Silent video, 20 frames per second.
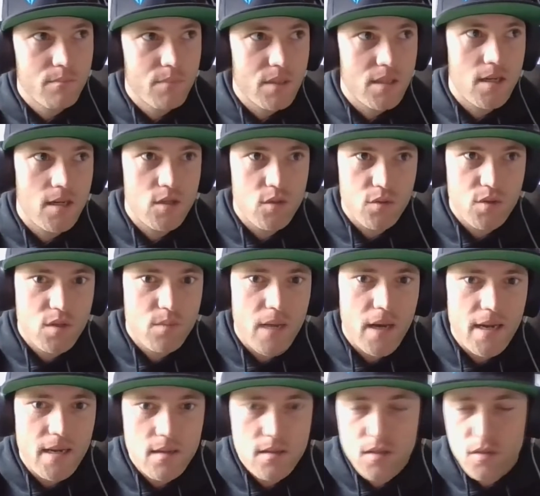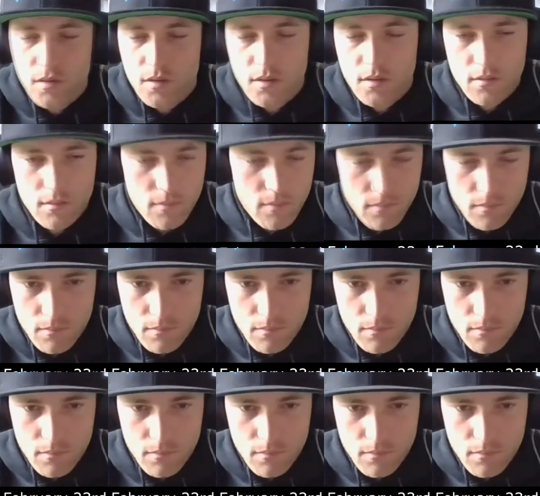potential spikes or